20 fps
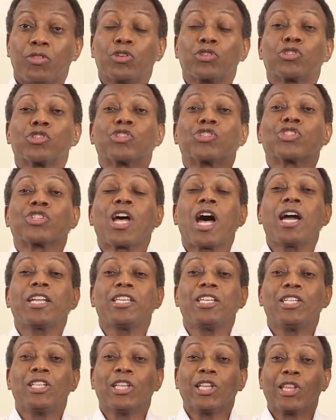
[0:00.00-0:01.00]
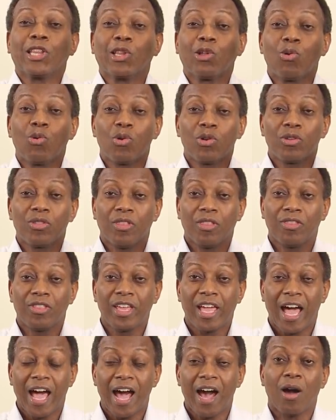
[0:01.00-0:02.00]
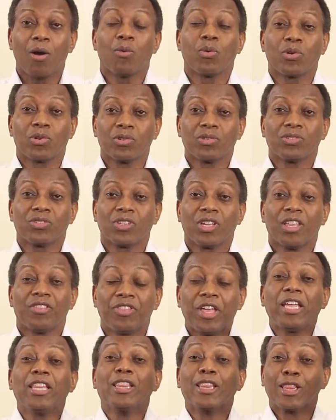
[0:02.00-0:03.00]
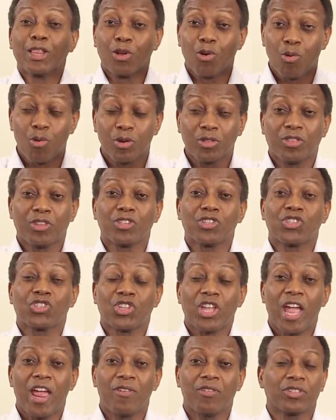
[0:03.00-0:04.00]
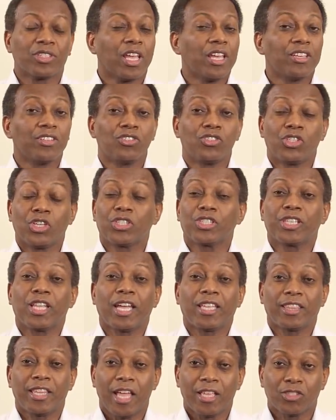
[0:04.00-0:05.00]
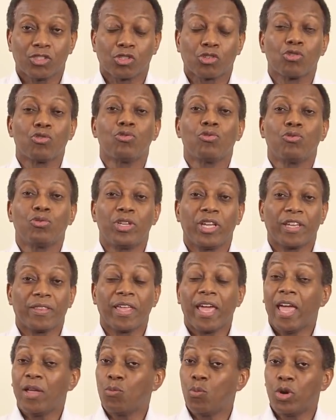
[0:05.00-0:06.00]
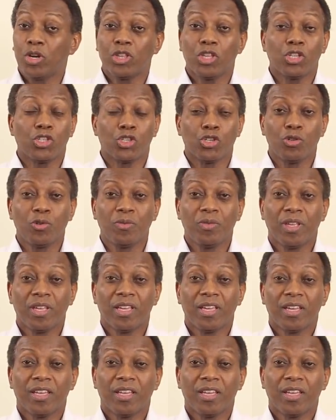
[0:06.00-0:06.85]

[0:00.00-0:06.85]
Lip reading: the society lowered the hours. They lowered the standards, just like that school did. And what did they do?